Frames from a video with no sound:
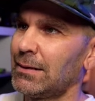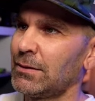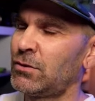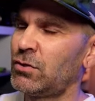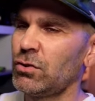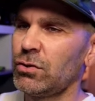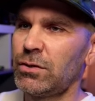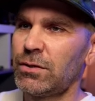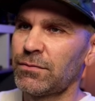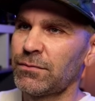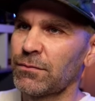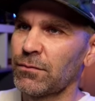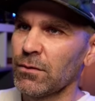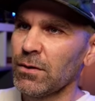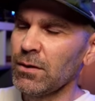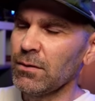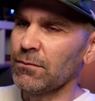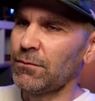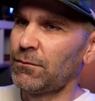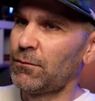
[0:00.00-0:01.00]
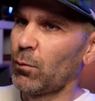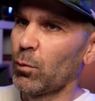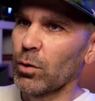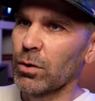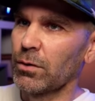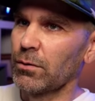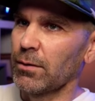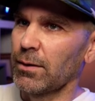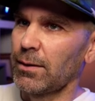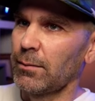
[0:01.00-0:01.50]
dude, the front
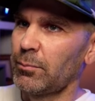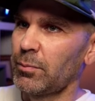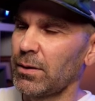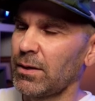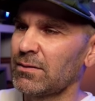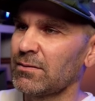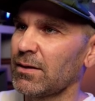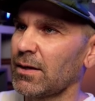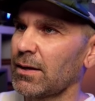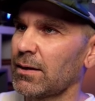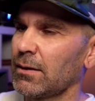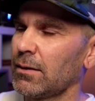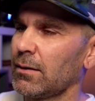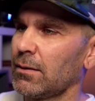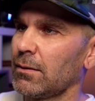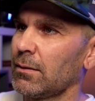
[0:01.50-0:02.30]
foregrip, it's like...